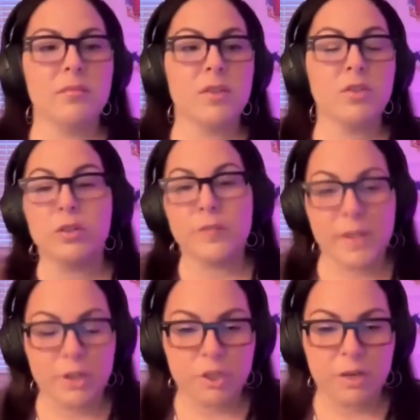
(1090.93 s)
a
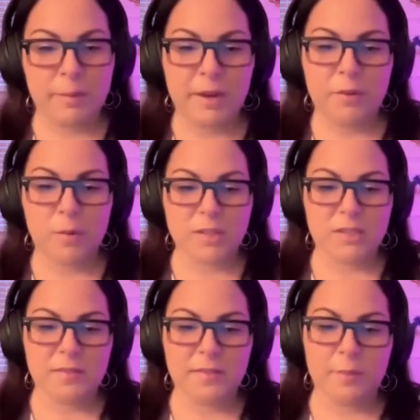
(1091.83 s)
certification in pain
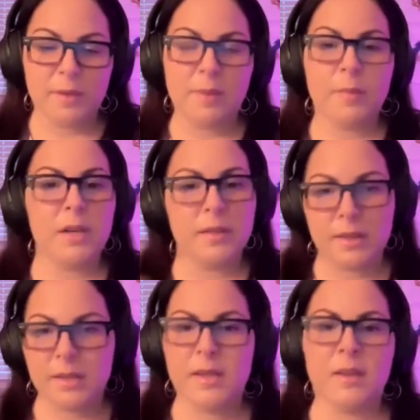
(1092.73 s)
reprocessing therapy, I'm going
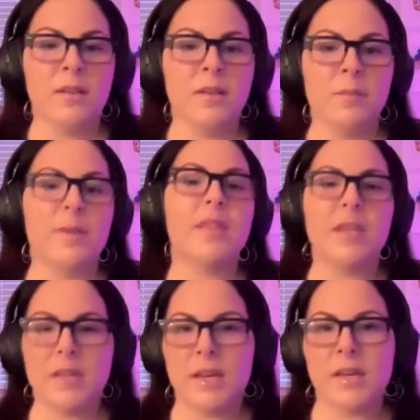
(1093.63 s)
to be
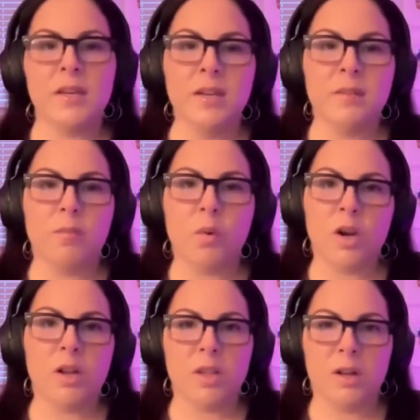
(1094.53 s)
thinking more
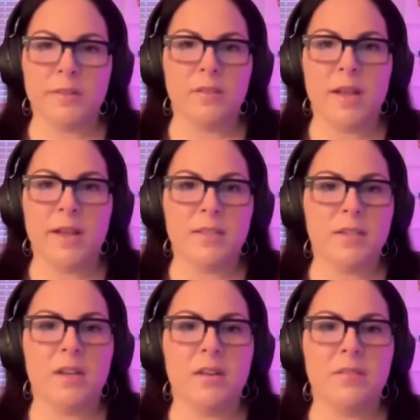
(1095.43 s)
along the lines
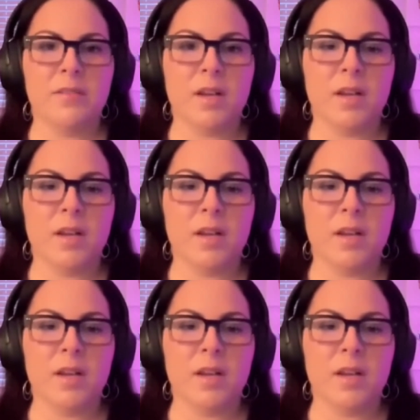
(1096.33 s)
of